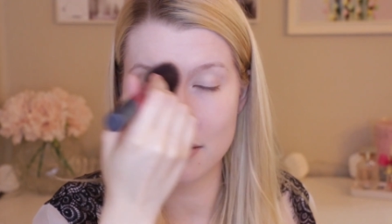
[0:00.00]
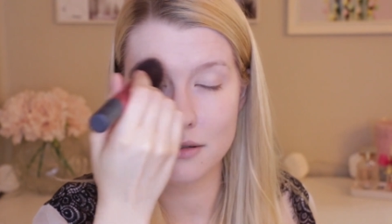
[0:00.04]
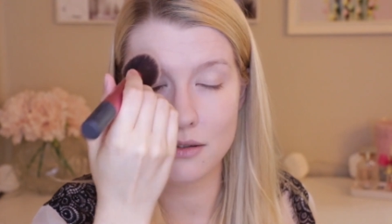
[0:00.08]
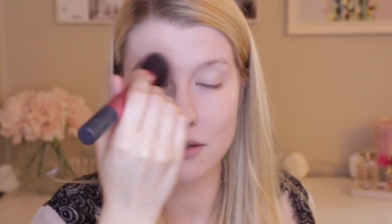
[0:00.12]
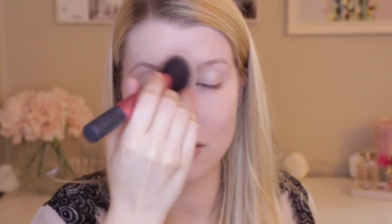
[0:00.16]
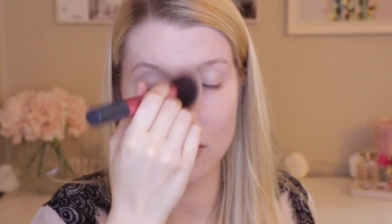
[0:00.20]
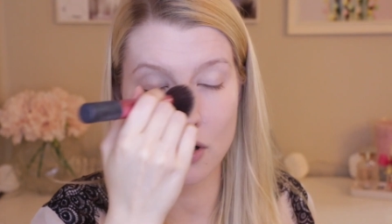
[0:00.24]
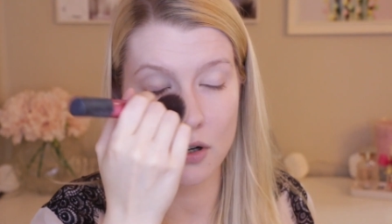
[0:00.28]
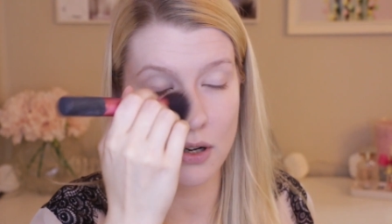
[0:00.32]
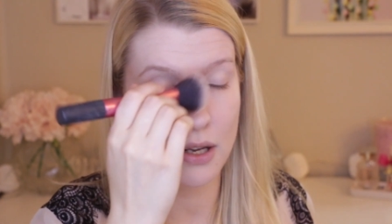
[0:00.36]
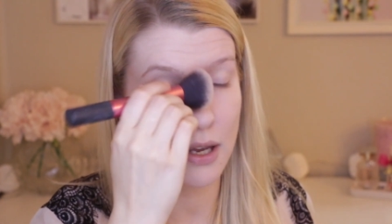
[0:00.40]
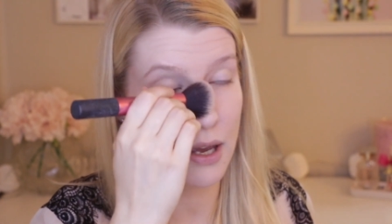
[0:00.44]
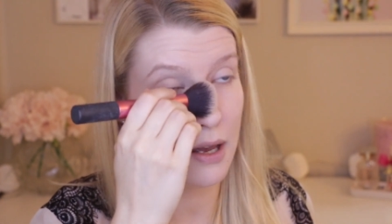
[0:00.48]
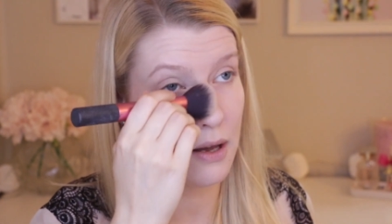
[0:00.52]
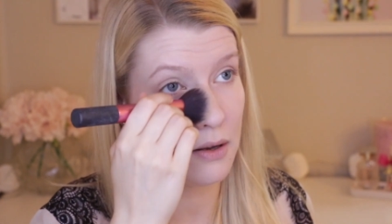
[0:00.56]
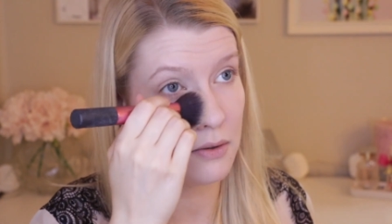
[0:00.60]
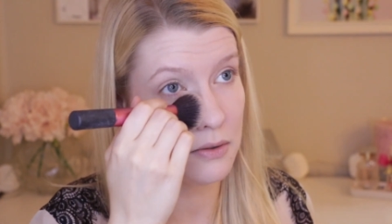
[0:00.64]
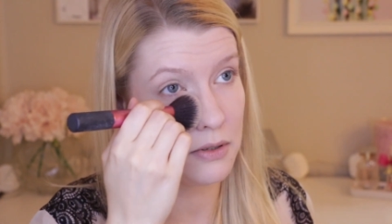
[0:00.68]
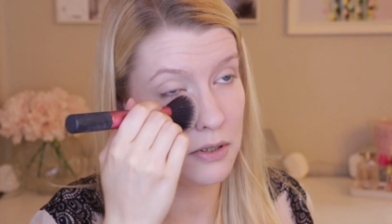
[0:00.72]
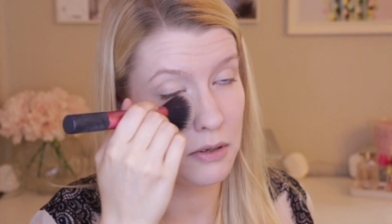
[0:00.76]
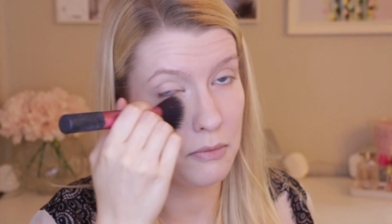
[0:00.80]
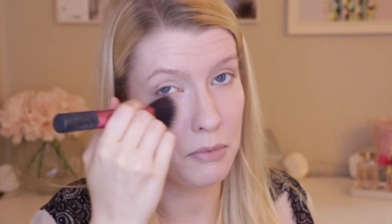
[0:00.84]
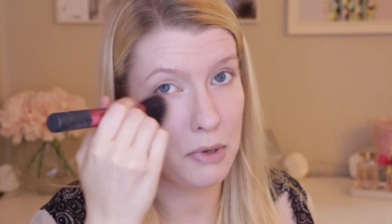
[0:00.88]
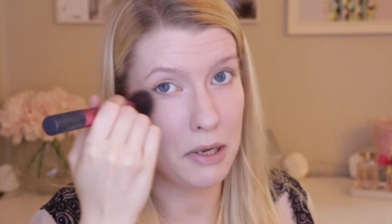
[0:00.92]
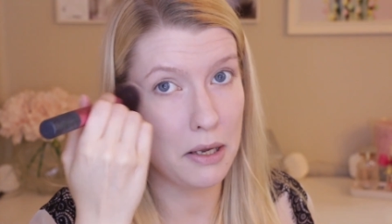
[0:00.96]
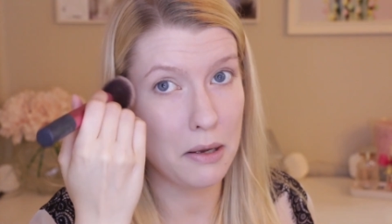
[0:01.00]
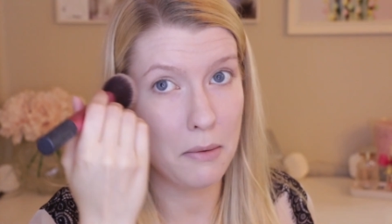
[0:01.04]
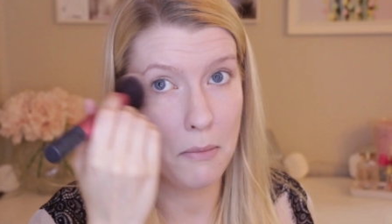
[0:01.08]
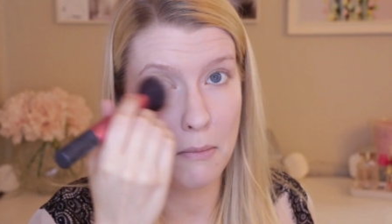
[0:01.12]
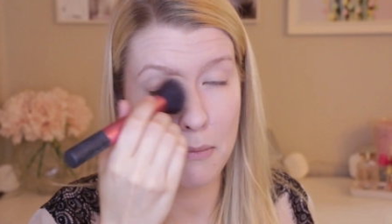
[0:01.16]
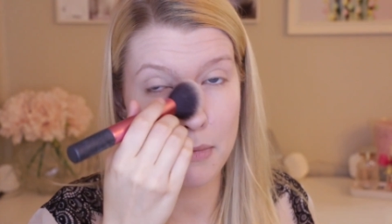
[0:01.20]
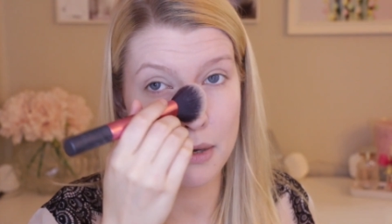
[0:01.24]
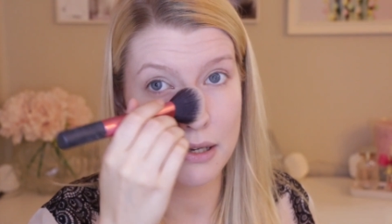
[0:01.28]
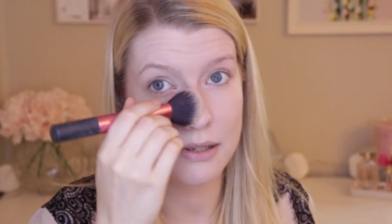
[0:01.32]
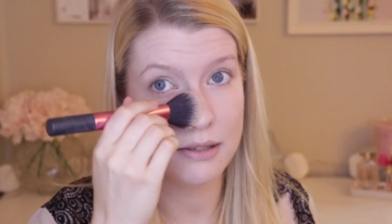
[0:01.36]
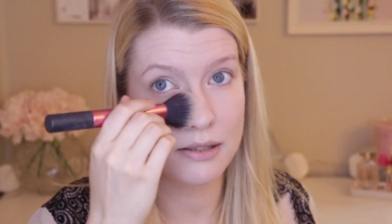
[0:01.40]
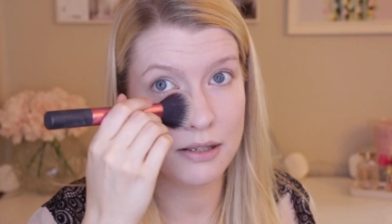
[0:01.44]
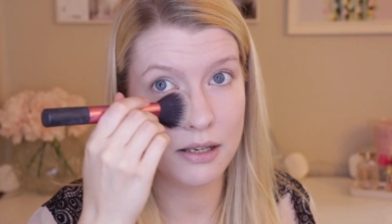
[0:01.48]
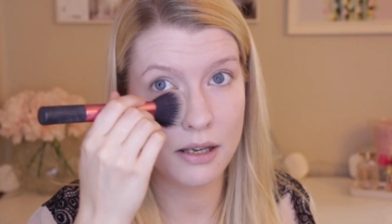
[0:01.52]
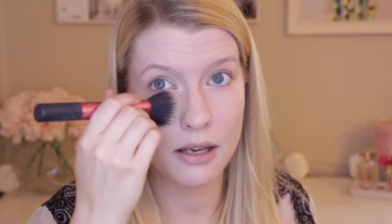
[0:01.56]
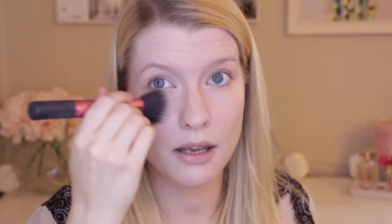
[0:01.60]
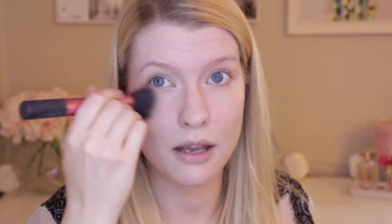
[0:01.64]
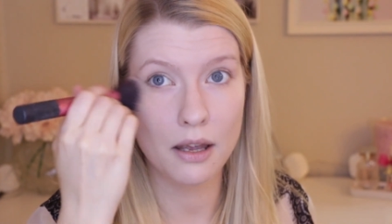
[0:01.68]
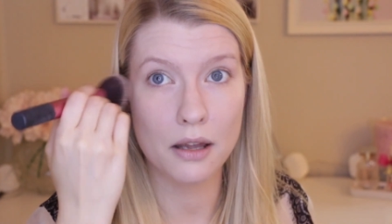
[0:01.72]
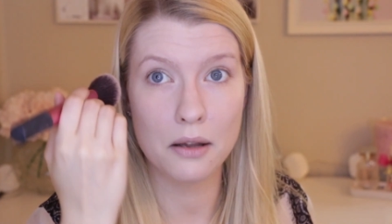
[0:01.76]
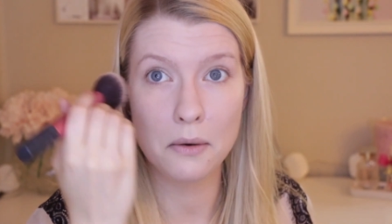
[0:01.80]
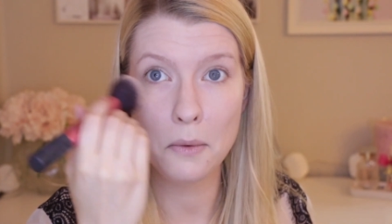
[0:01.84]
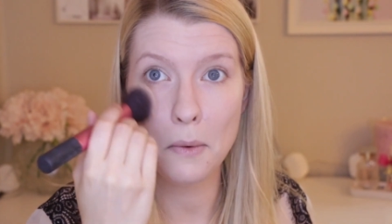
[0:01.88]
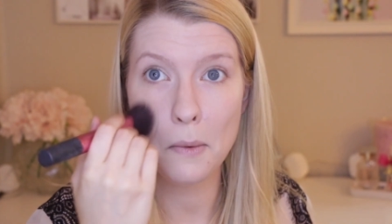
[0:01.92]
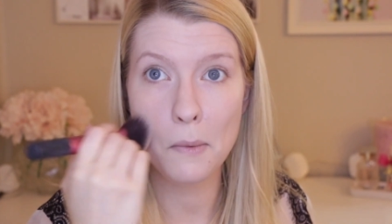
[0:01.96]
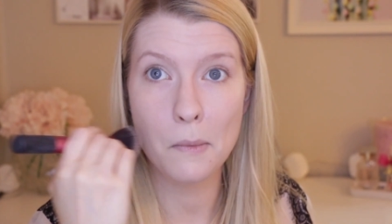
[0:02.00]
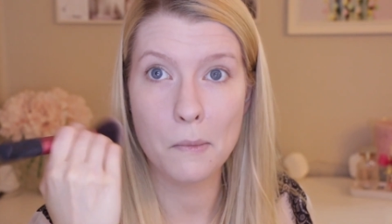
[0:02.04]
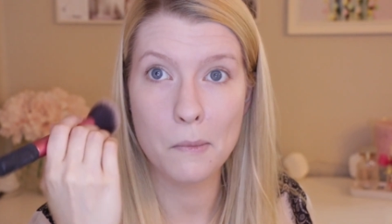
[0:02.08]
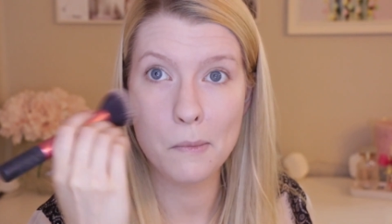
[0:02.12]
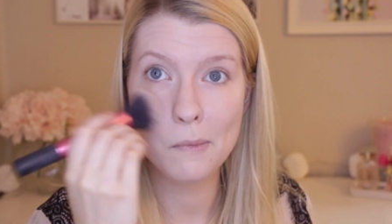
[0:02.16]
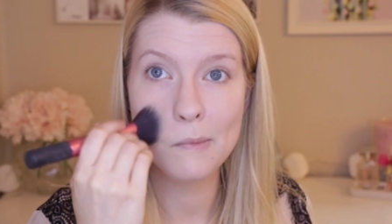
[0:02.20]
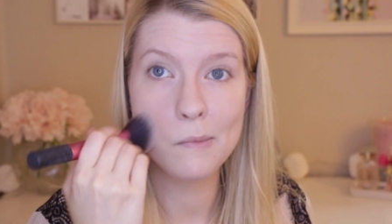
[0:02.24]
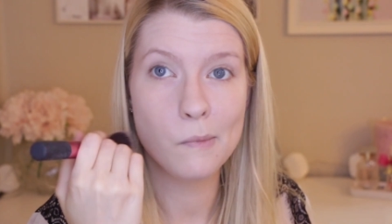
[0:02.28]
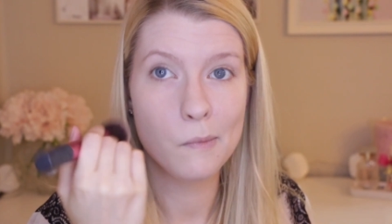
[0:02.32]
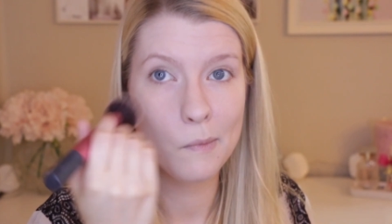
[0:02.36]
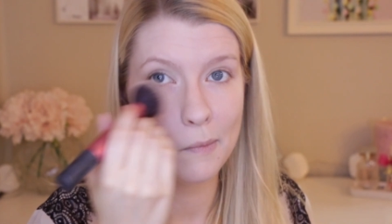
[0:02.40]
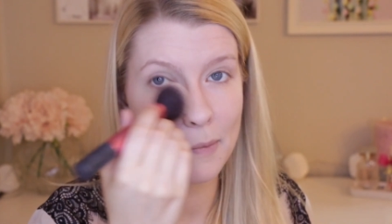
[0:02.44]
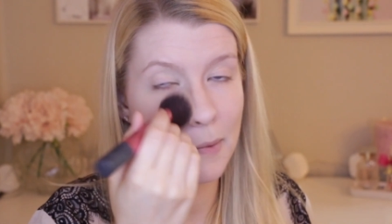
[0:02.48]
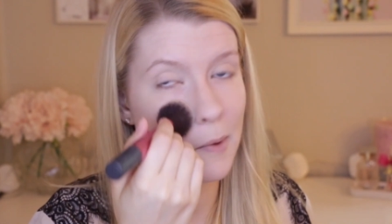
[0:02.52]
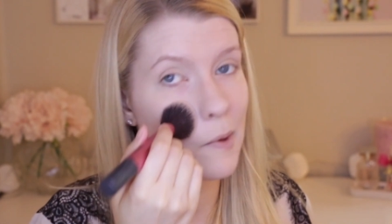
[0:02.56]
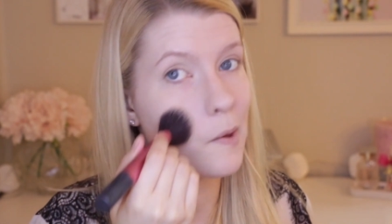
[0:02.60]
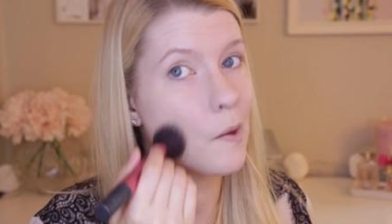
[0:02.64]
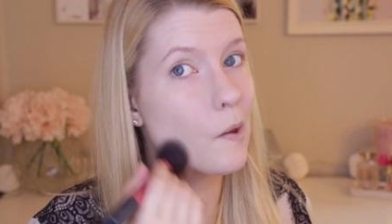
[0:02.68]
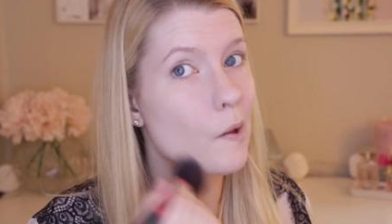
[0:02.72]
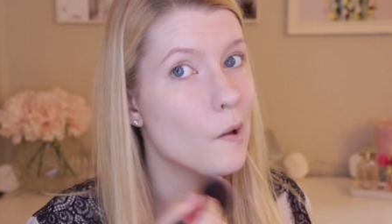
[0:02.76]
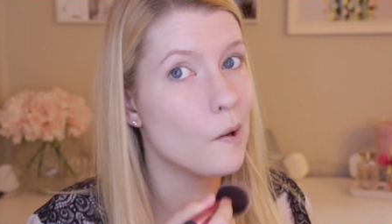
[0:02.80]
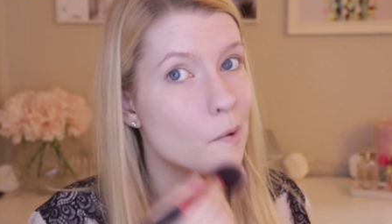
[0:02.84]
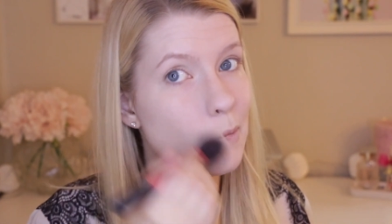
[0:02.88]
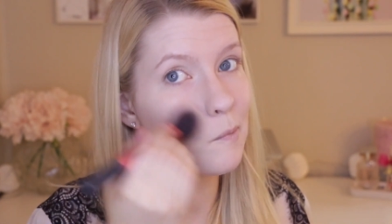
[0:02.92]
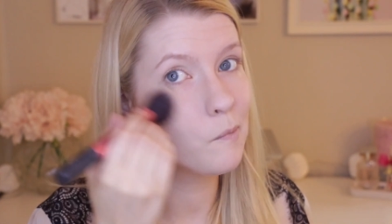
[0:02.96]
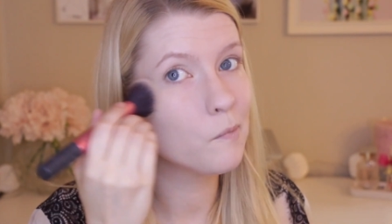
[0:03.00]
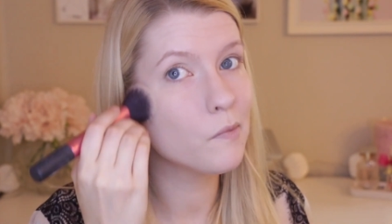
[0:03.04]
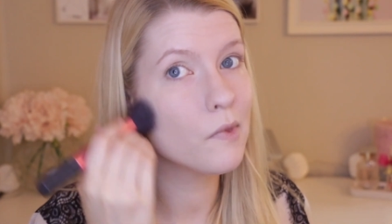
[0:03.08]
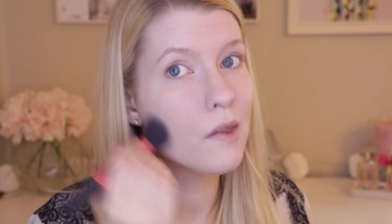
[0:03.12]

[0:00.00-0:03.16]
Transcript: turning out to be messy and yeah.